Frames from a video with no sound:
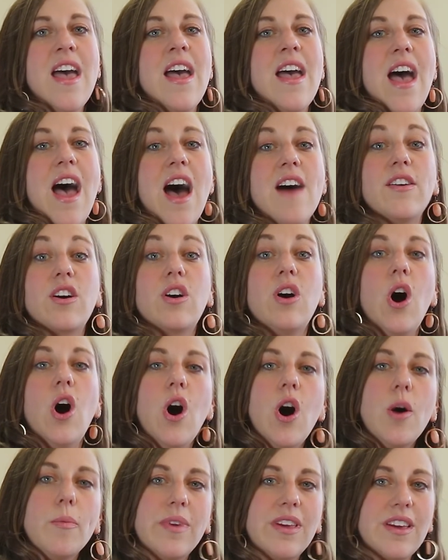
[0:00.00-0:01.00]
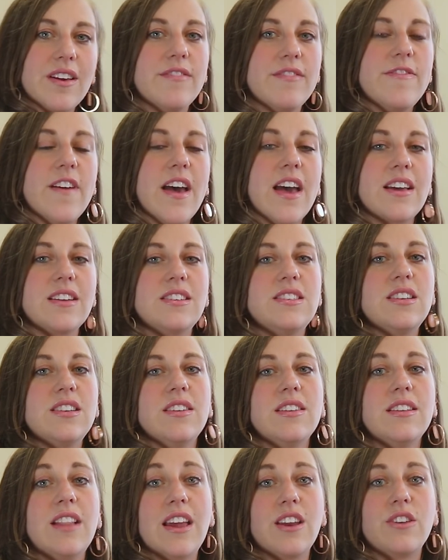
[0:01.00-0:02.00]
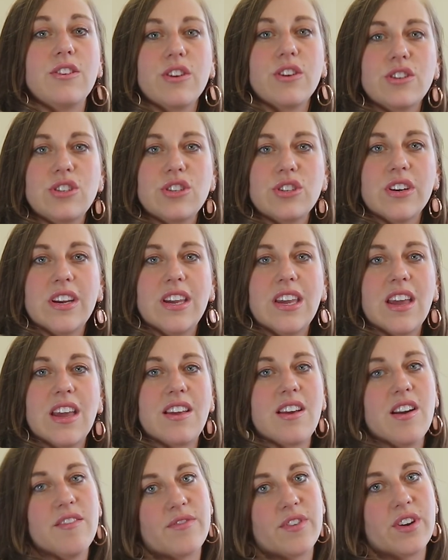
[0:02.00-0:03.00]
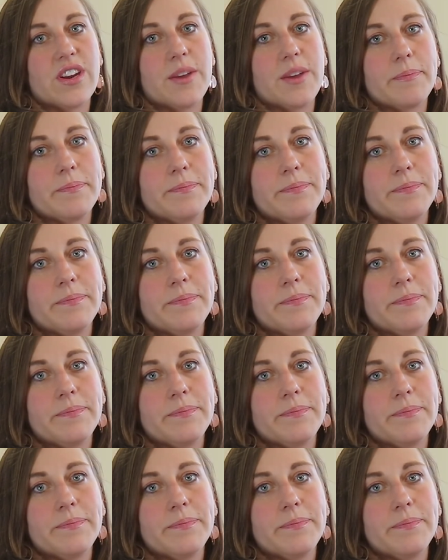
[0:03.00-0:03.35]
have a calming effect, like nurturing and comforting.